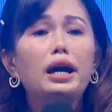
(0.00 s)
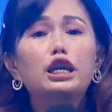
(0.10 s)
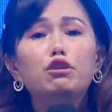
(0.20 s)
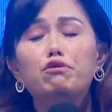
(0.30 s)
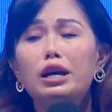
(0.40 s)
my
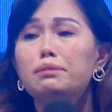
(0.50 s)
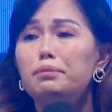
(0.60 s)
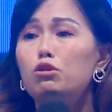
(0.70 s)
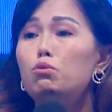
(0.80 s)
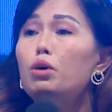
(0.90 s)

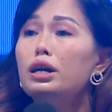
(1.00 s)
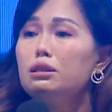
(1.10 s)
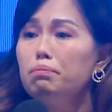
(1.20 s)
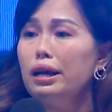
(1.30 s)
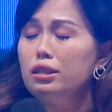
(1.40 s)
investment
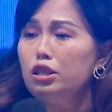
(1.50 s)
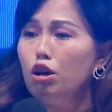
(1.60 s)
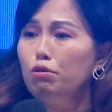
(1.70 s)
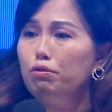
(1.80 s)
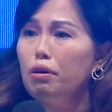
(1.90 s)
was
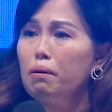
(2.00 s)
myself.